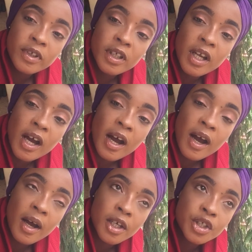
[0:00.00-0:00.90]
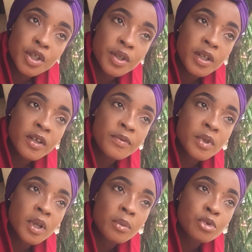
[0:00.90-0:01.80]
Dila, uh, she
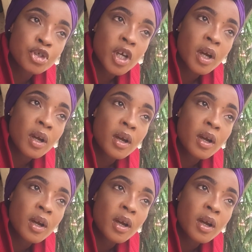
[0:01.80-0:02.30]
lives in Abuja,